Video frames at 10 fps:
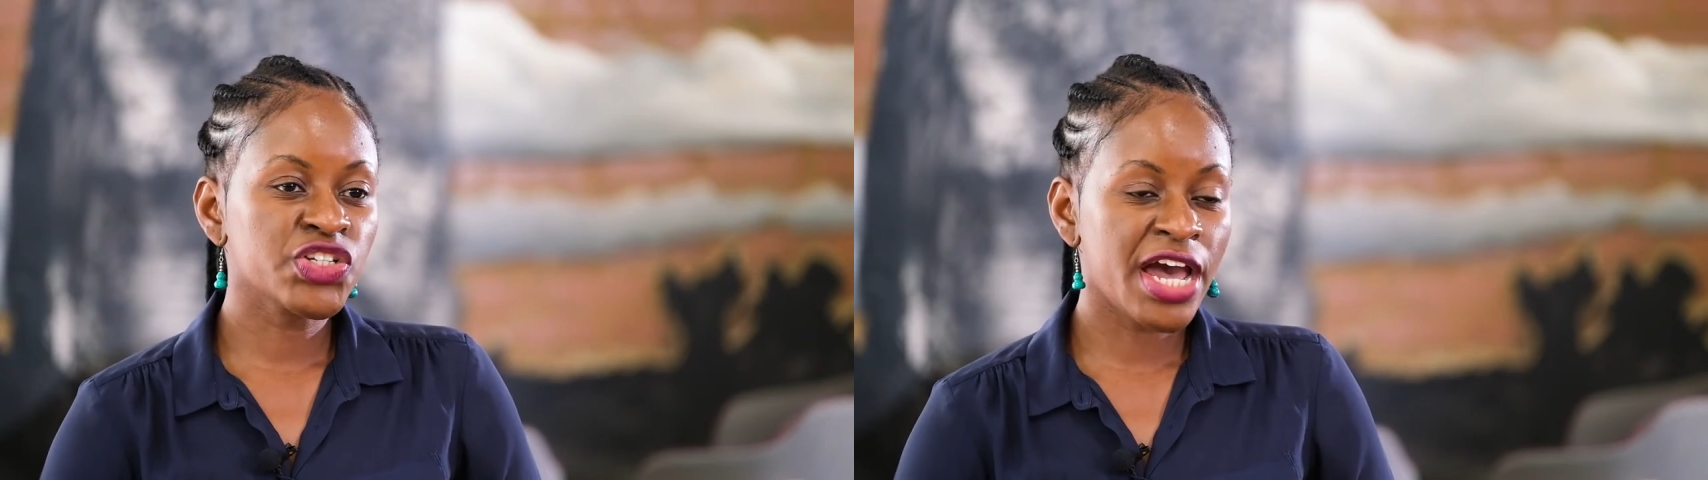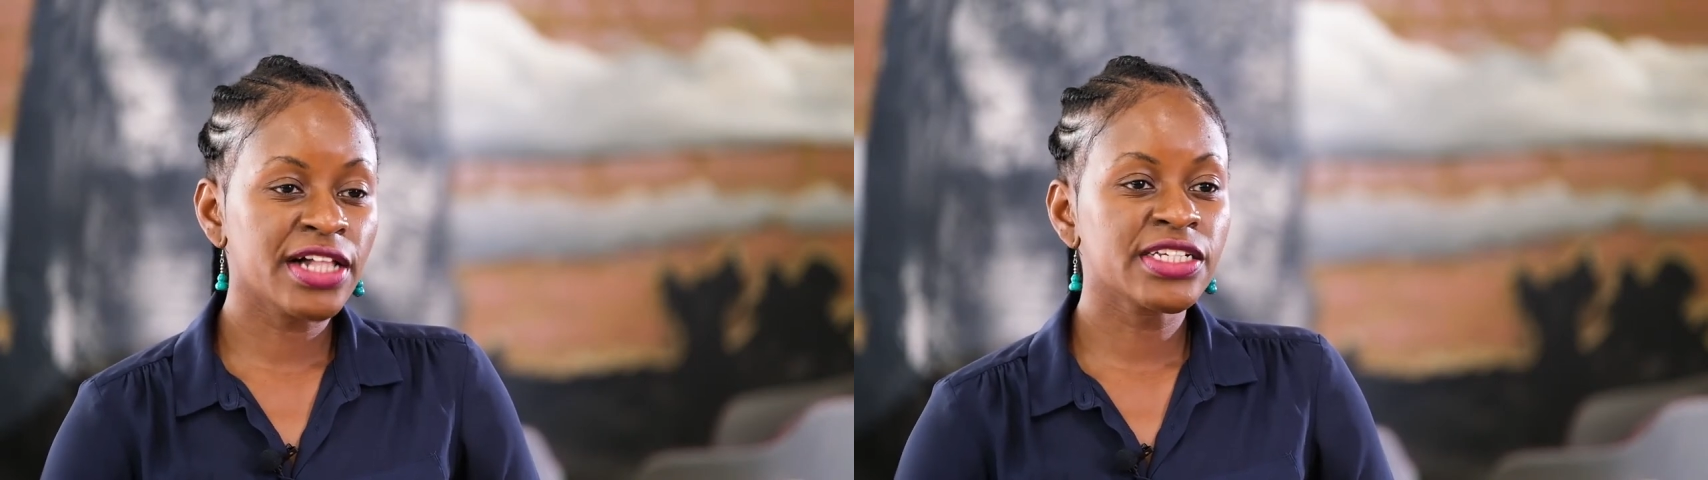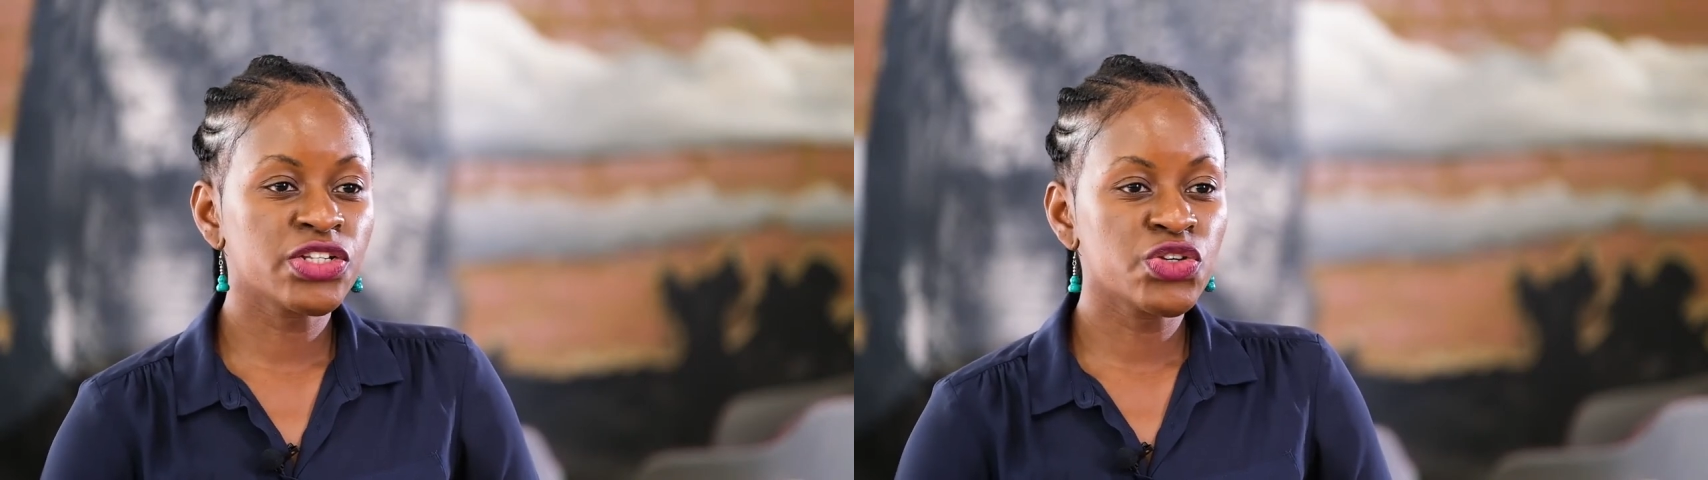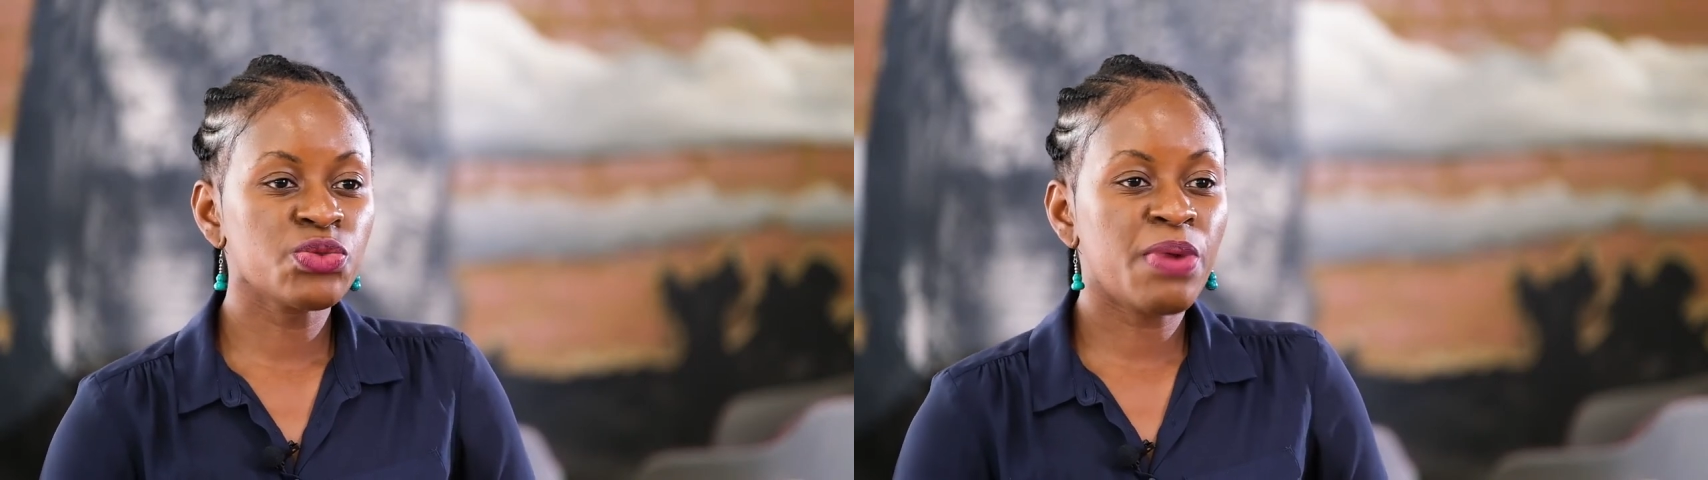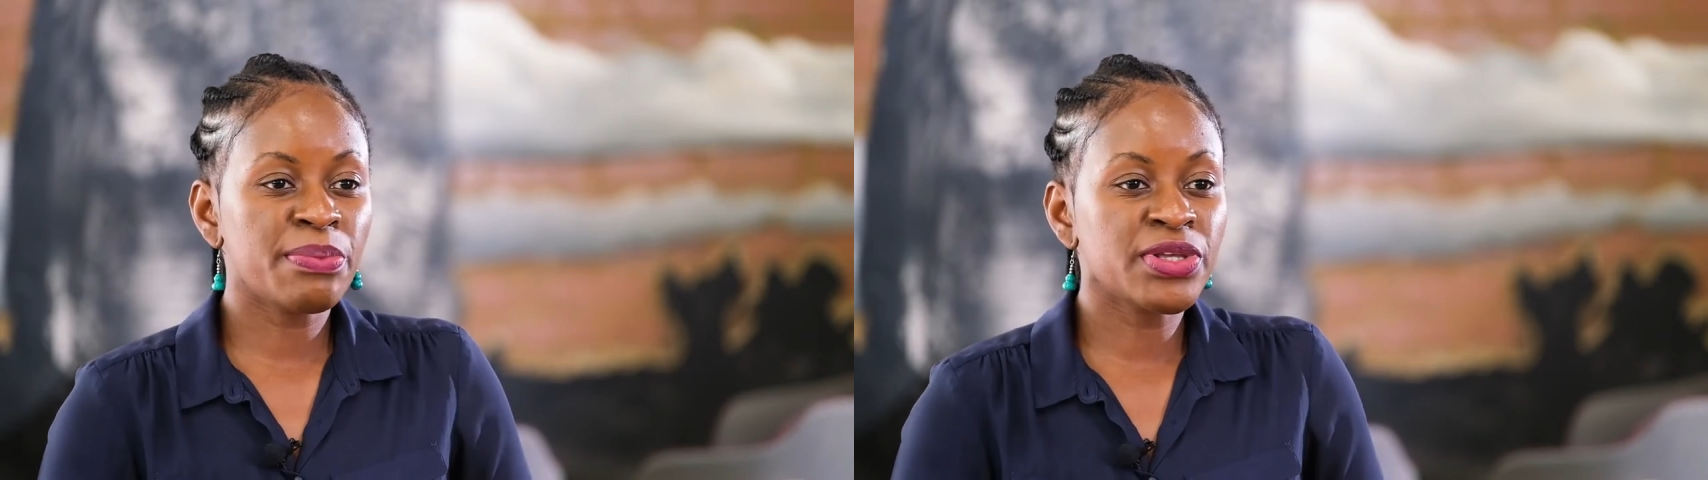child and
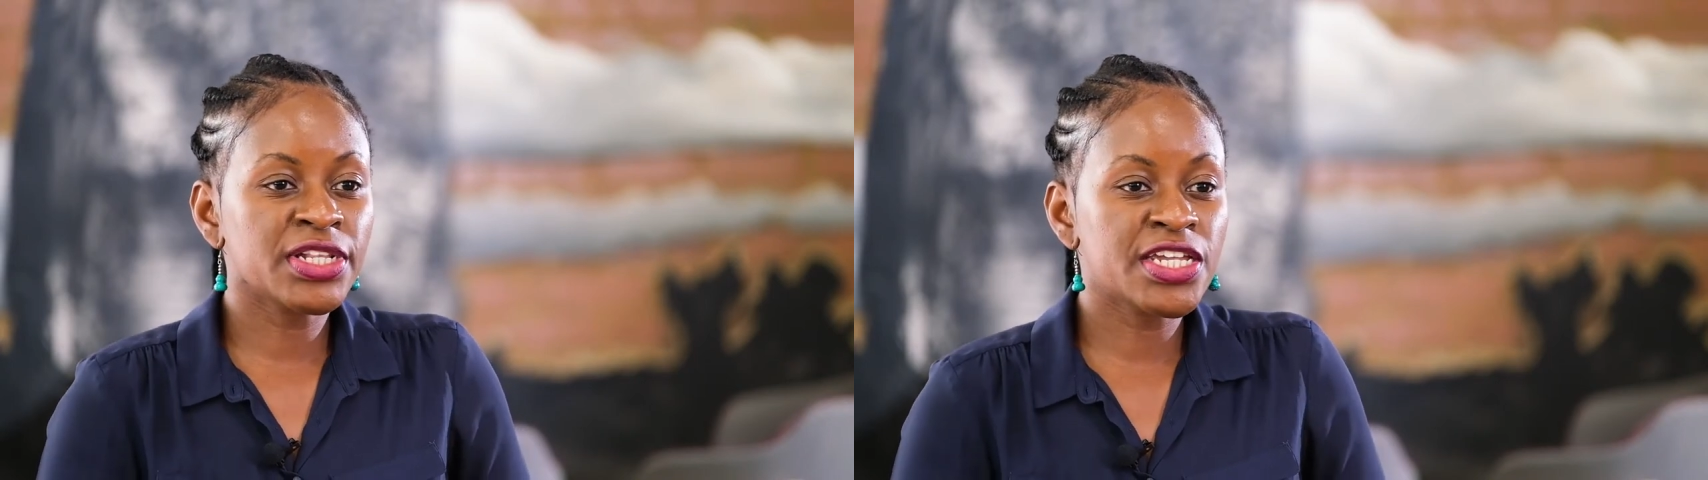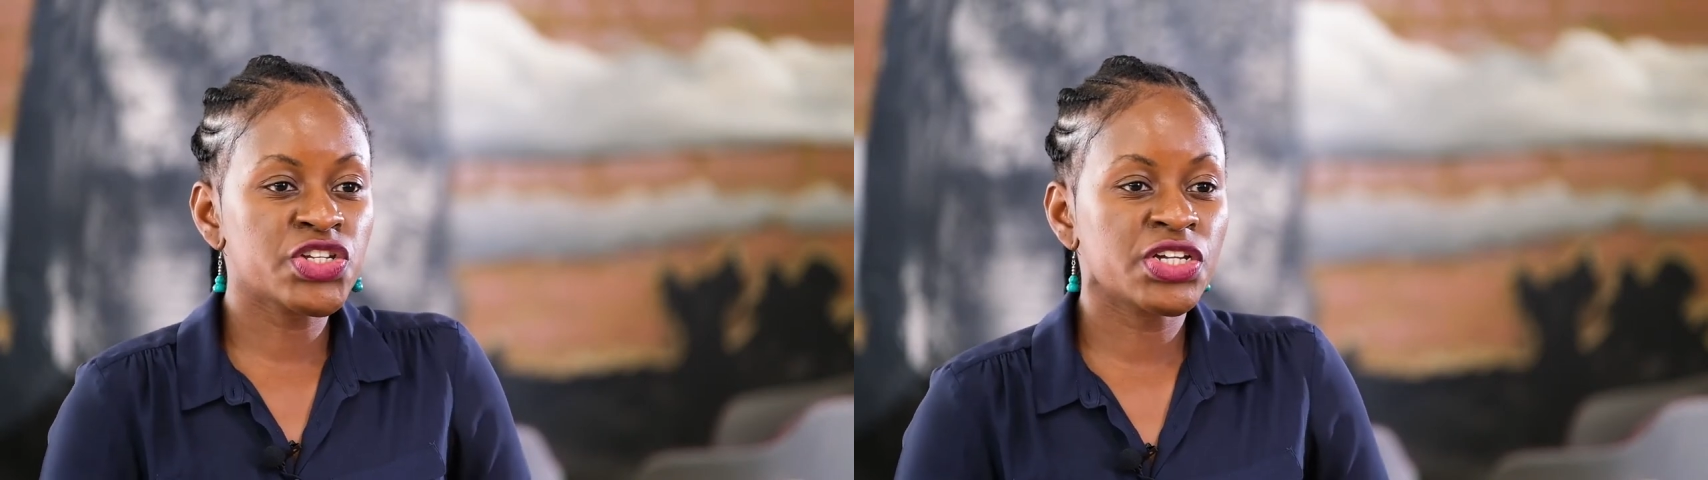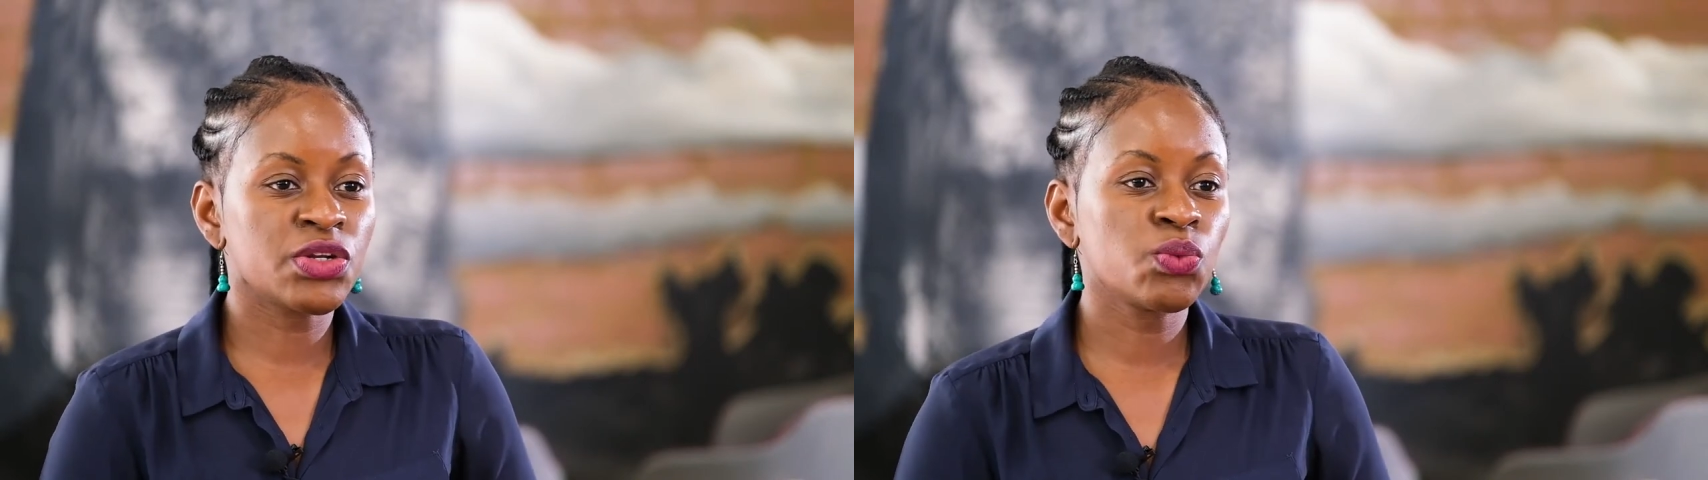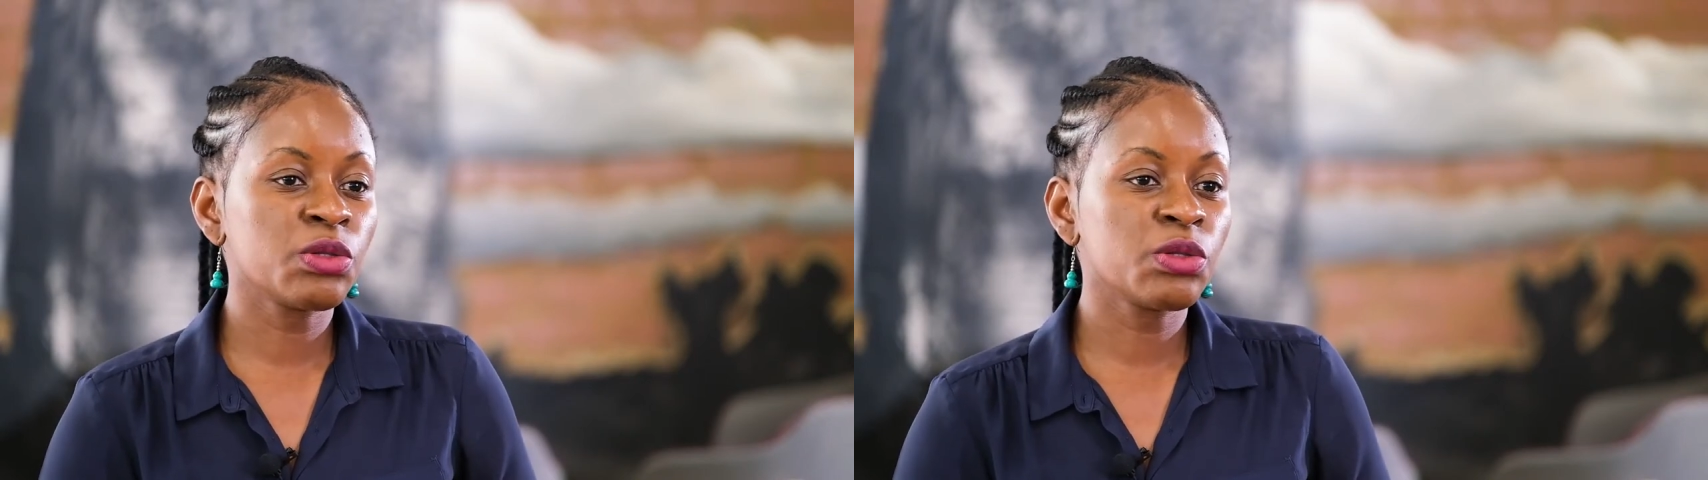youth population